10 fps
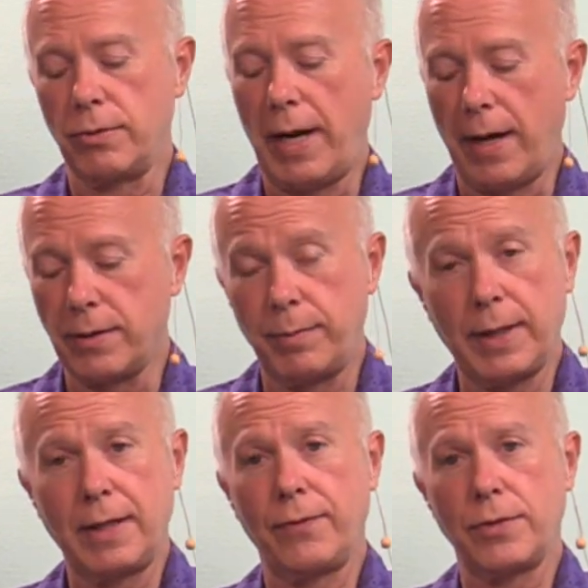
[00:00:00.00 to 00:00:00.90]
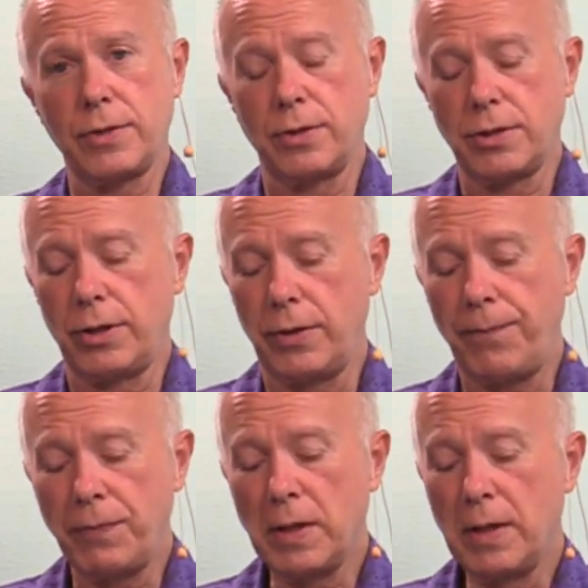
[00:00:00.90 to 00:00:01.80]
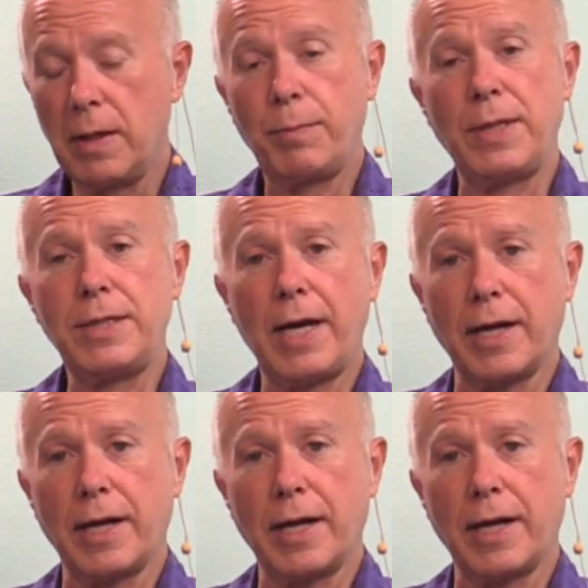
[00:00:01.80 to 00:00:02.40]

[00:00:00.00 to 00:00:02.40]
Now, the big difference in the two, P C I